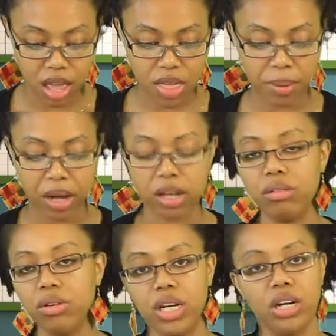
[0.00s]
And I'm not going
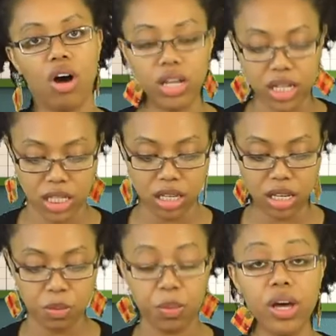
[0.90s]
to read all of his
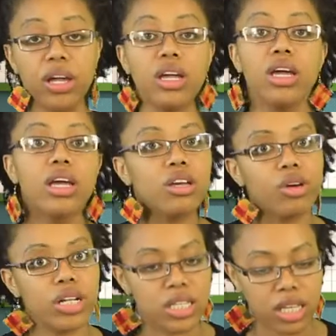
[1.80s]
tenth, but you
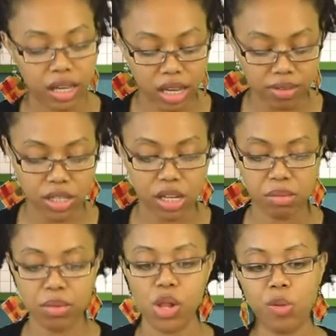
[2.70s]
can see it gives
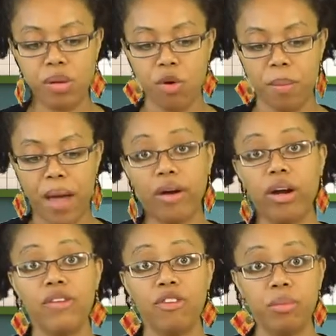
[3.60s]
them a little bit more
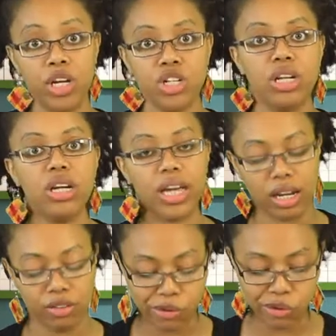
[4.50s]
background information, and
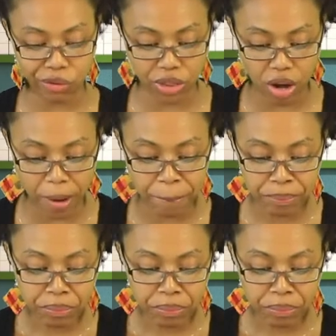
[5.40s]
again, food for thought.